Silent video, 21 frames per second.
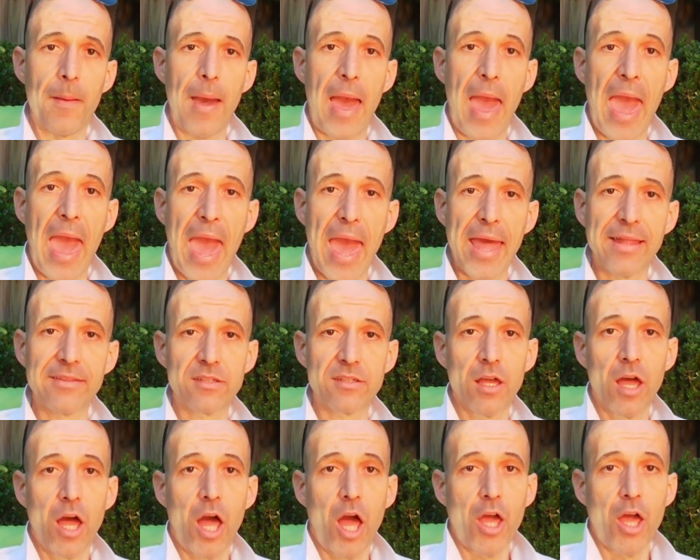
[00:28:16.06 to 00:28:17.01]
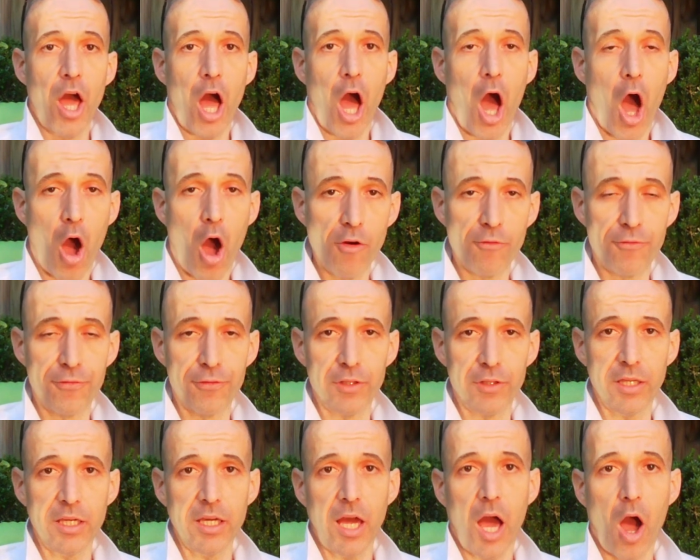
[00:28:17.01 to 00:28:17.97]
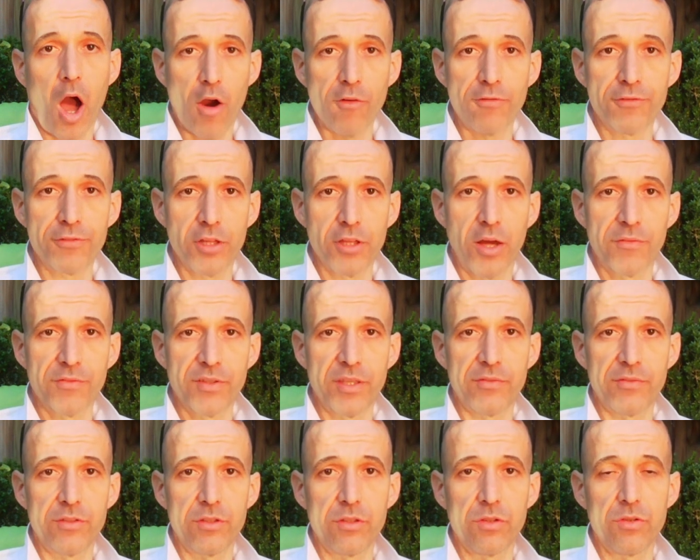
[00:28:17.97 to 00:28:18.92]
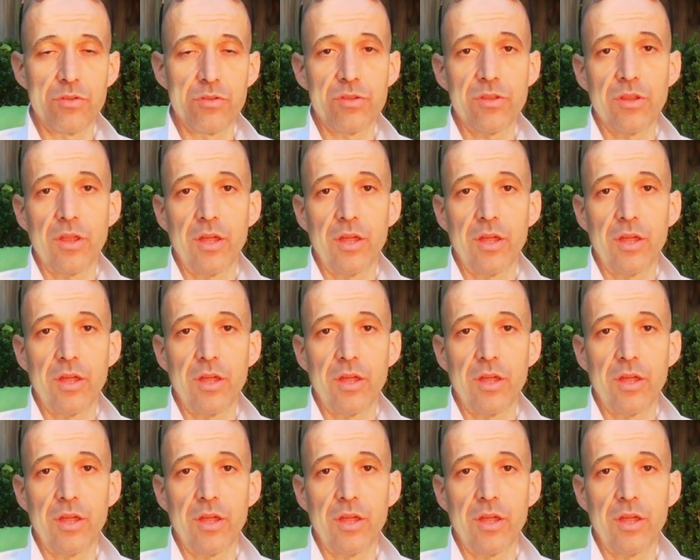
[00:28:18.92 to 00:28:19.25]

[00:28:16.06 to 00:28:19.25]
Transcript: and hopefully I've given you